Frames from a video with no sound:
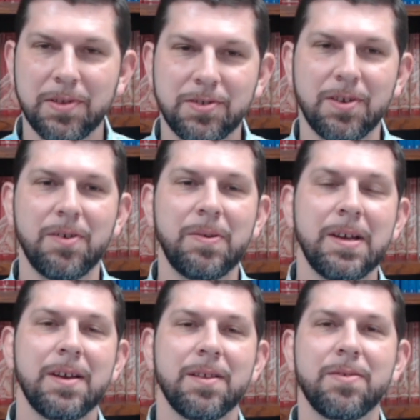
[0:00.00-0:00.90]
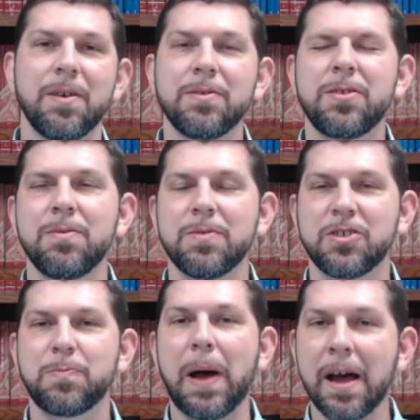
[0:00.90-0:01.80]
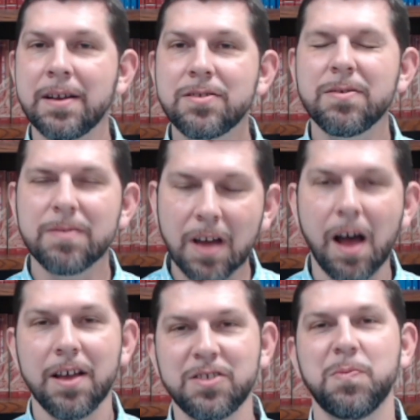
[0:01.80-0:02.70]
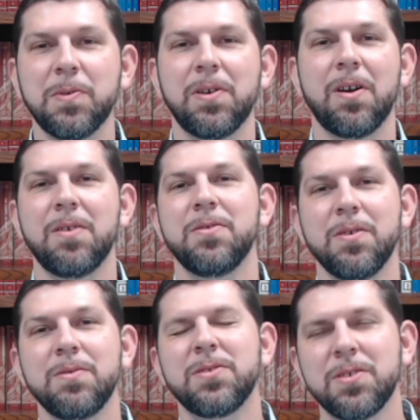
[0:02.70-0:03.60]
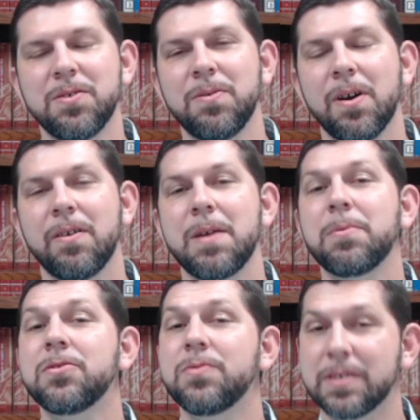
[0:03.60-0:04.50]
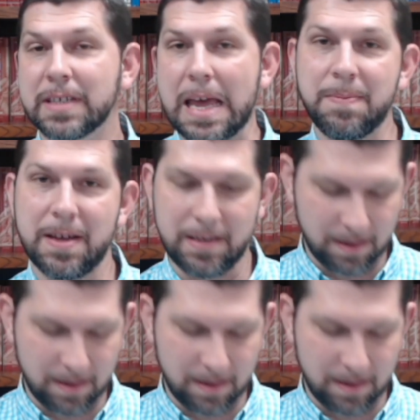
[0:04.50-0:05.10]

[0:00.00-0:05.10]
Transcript: And so those who respond to the gospel are those who are able to escape that